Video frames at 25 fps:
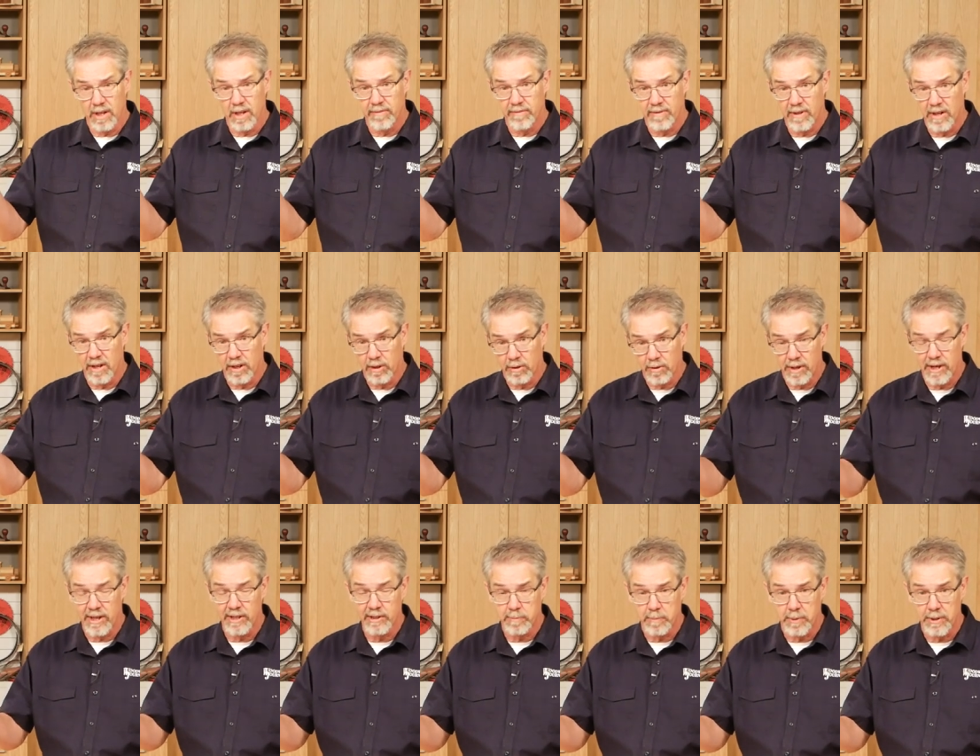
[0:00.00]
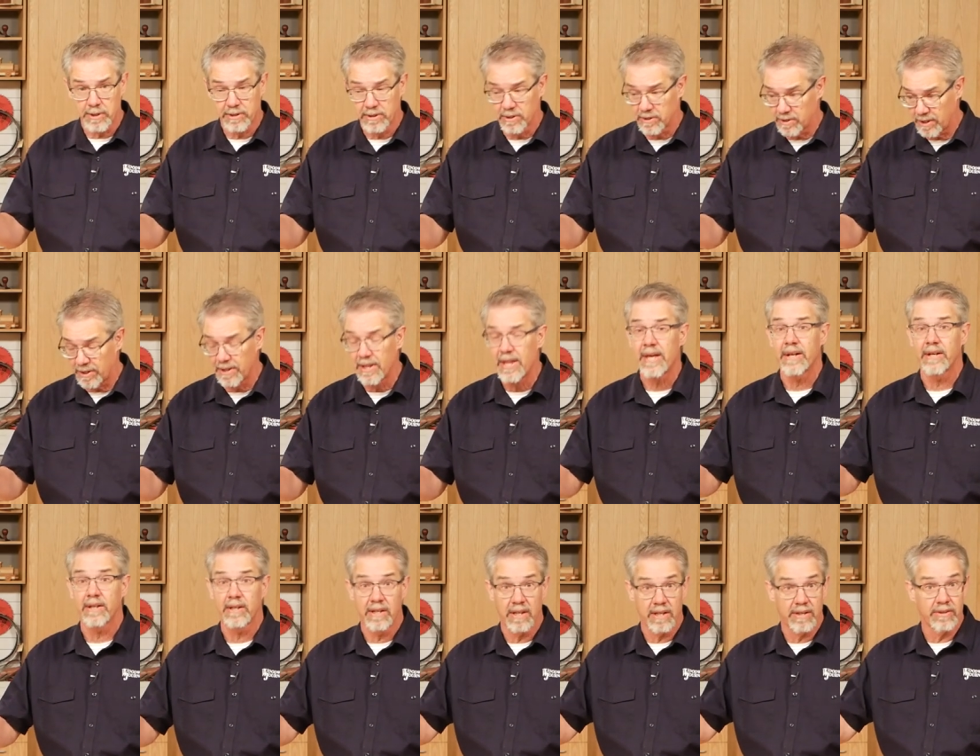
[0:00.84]
of our cross pieces and then
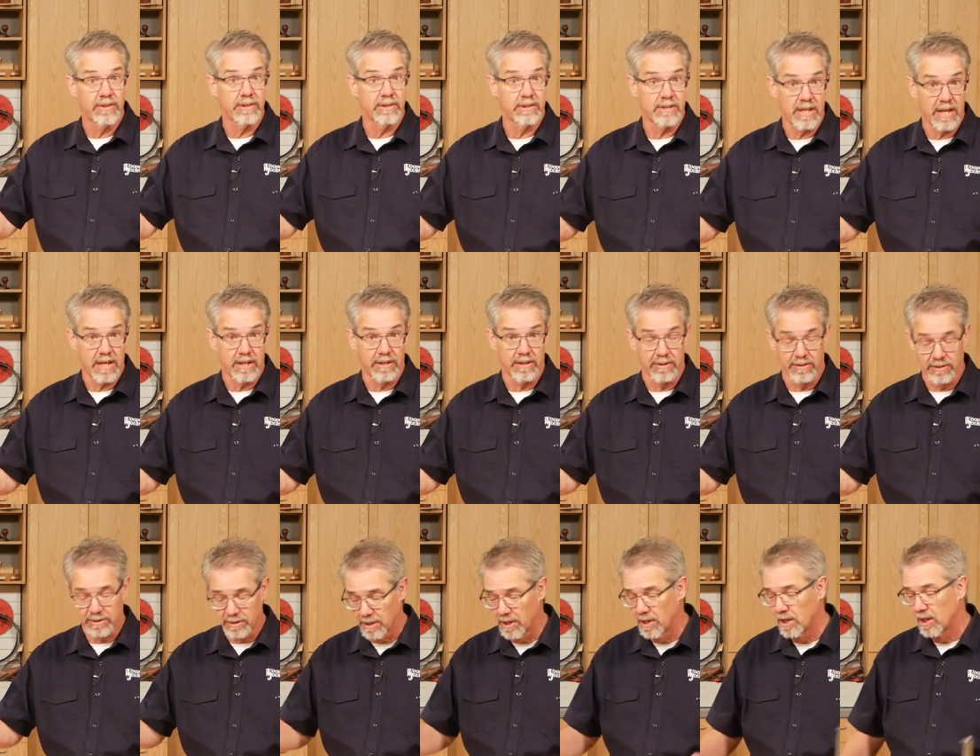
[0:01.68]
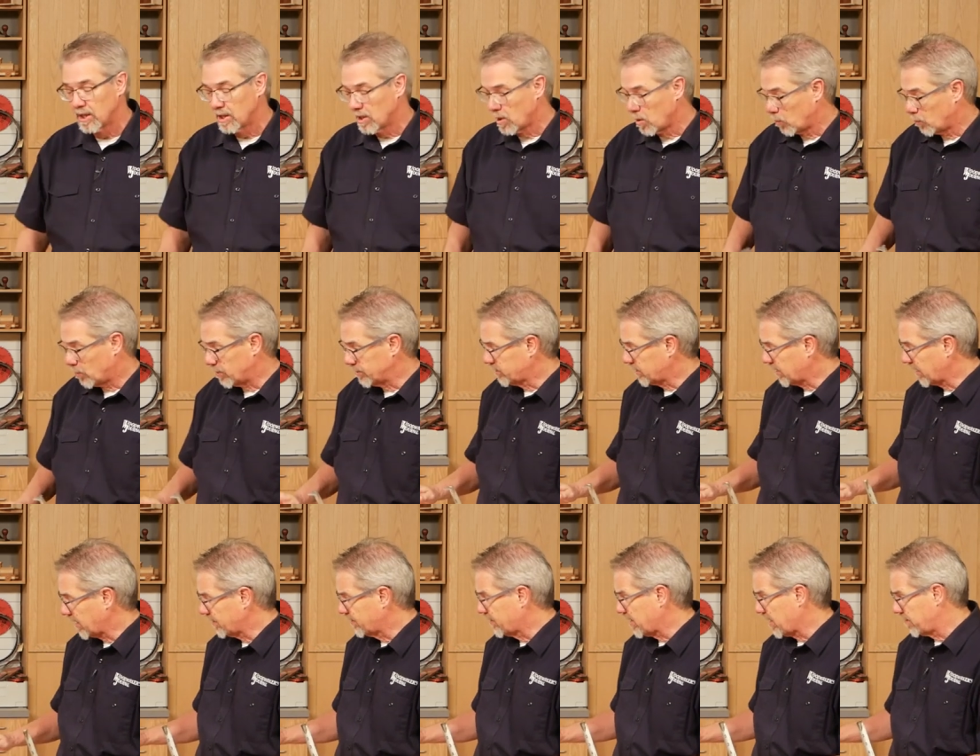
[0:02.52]
again the tenons. Once I
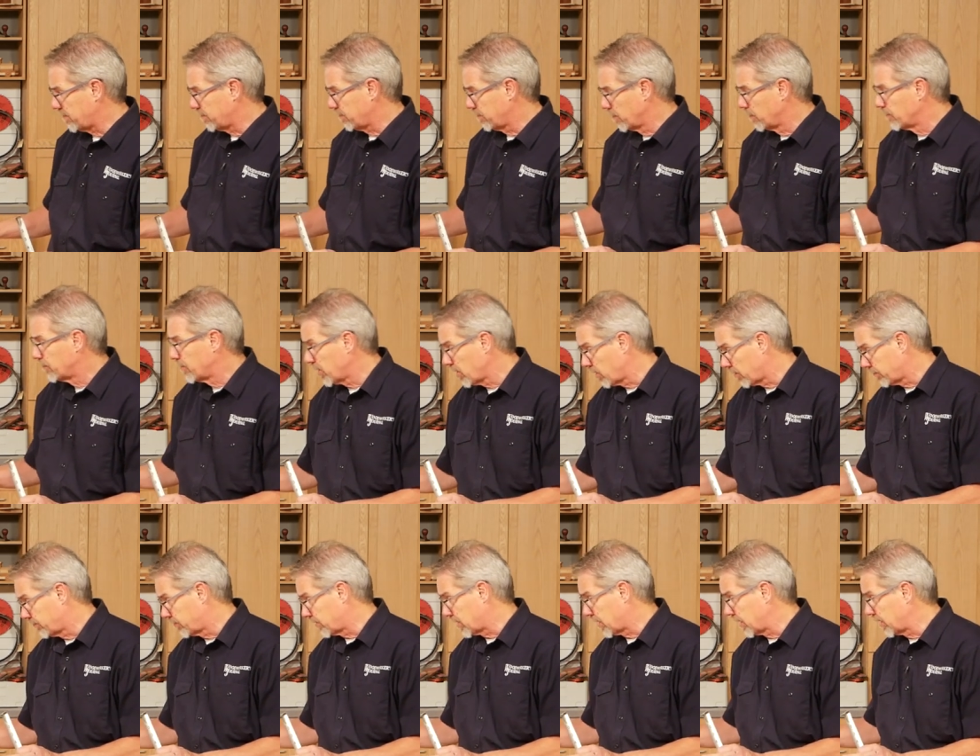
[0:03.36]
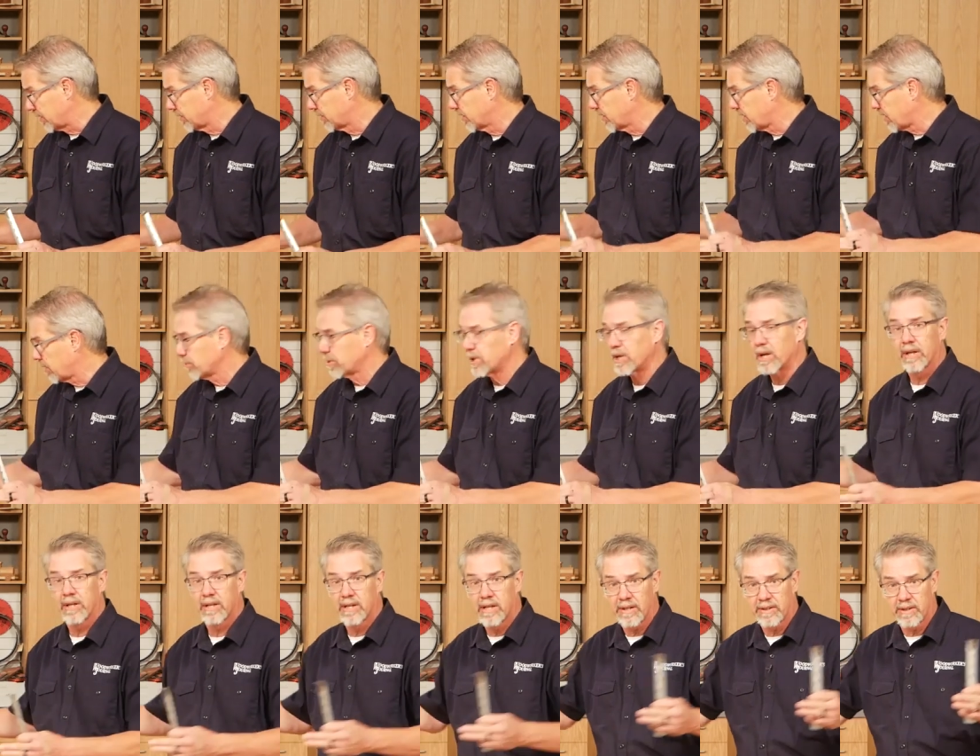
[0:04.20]
got that verified, then I'm going to
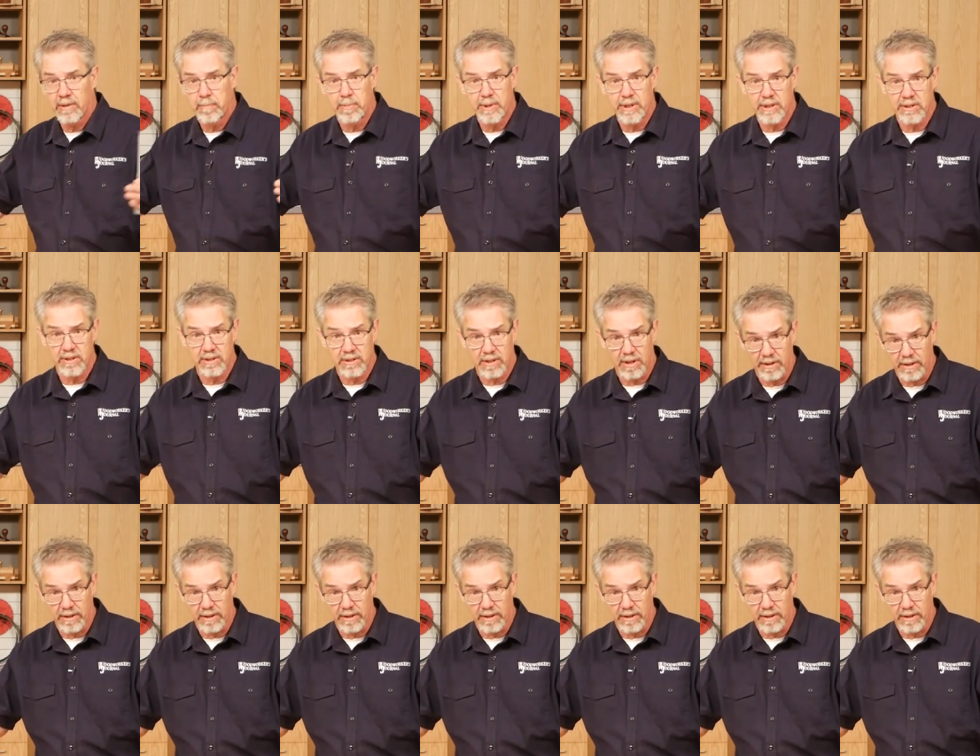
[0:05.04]
cut the pieces to